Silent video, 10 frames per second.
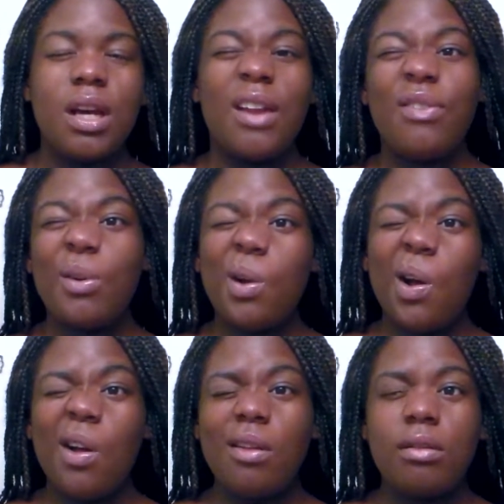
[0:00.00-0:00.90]
got a phone
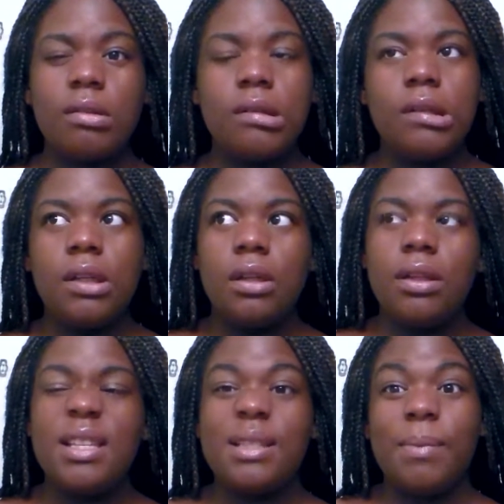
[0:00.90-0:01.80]
call
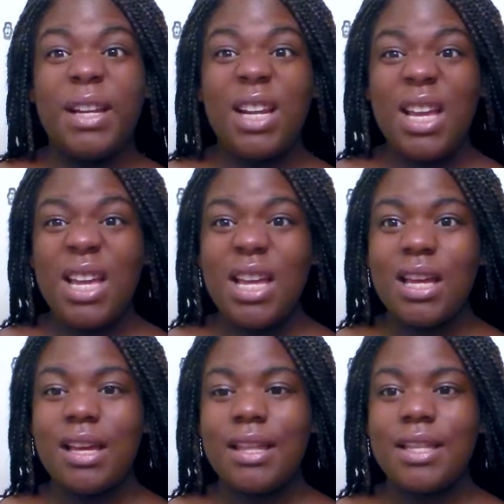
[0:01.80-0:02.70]
this
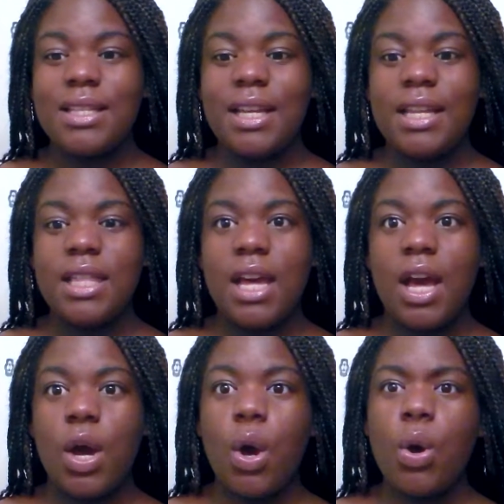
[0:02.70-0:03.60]
Monday saying
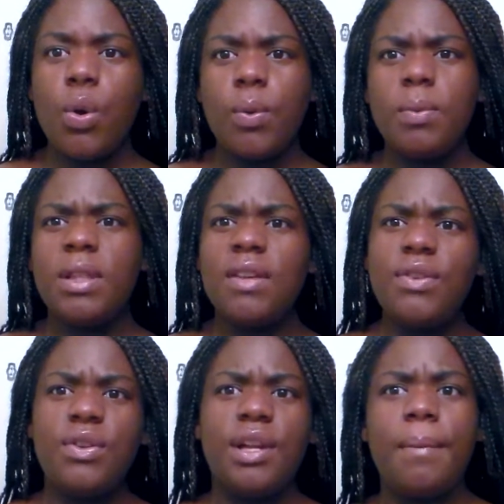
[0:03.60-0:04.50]
that, oh, we would
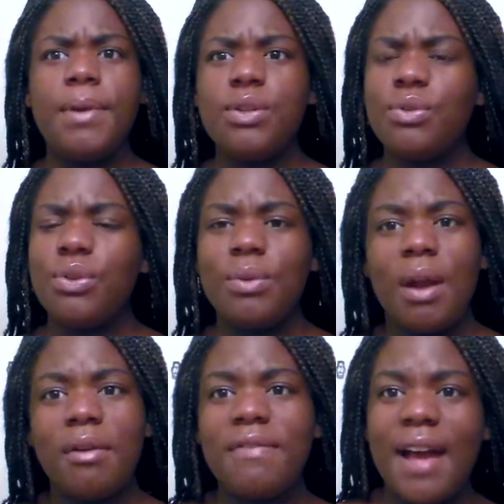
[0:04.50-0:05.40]
love you to come and do a
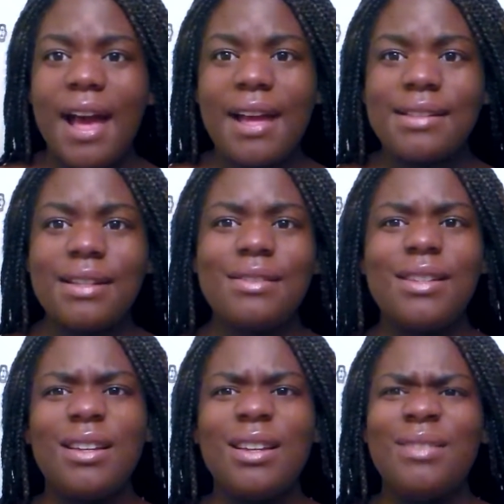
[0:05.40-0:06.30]
3-hour fast. And I
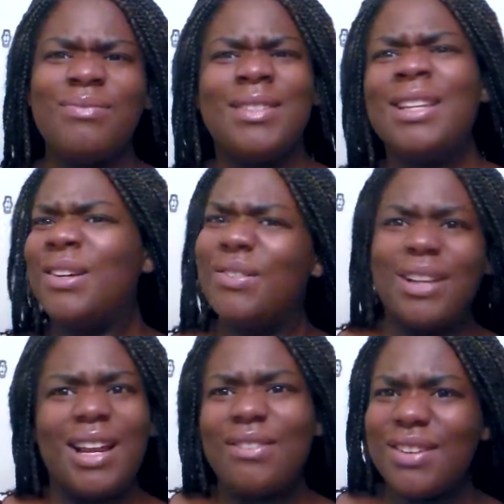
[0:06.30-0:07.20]
was like,
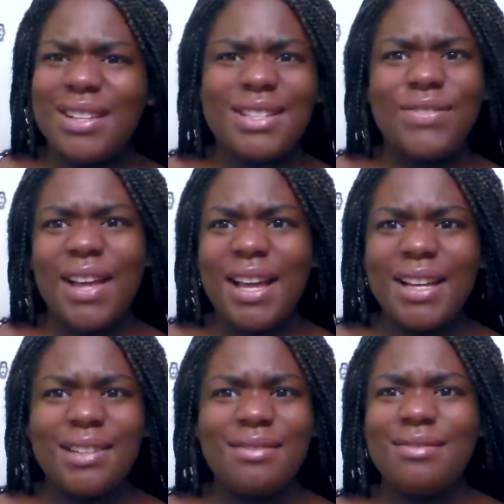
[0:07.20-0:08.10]
whatever, that's
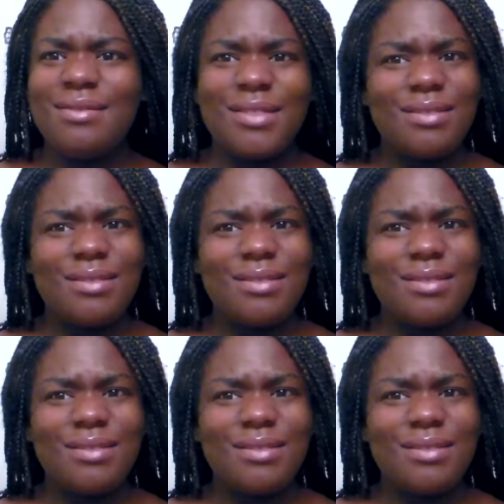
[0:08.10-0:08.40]
fine.